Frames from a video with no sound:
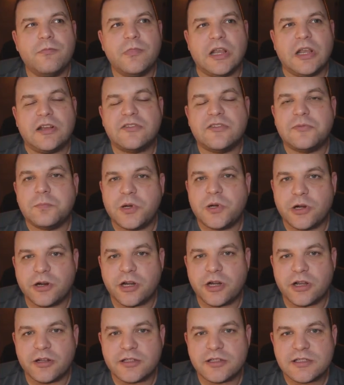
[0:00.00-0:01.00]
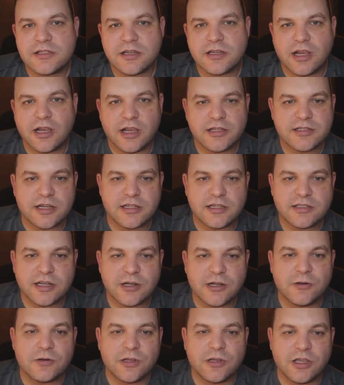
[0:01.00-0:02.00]
experience as a
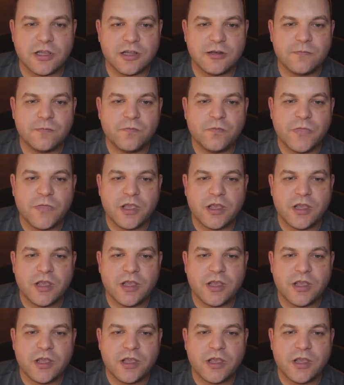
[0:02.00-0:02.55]
token,